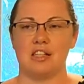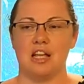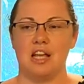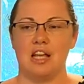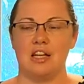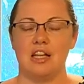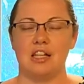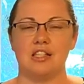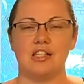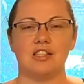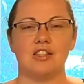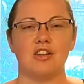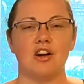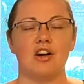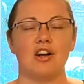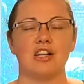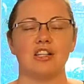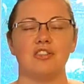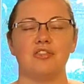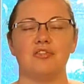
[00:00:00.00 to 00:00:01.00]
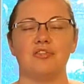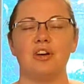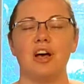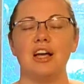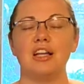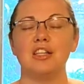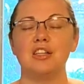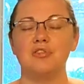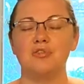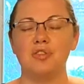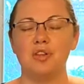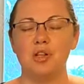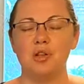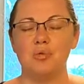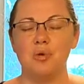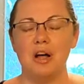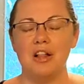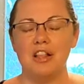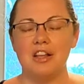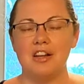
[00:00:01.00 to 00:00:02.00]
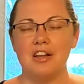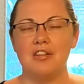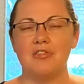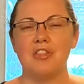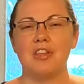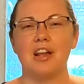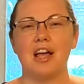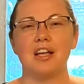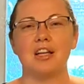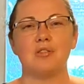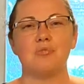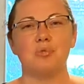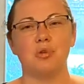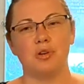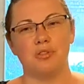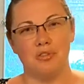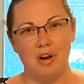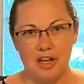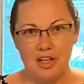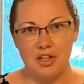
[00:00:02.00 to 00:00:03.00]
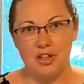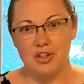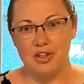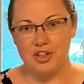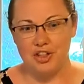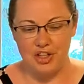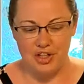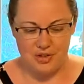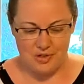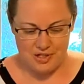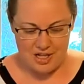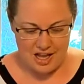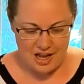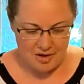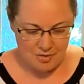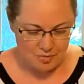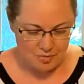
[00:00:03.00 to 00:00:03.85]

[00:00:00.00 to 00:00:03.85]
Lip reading: And it's starting to finally feel well enough that I can put regular clothes on.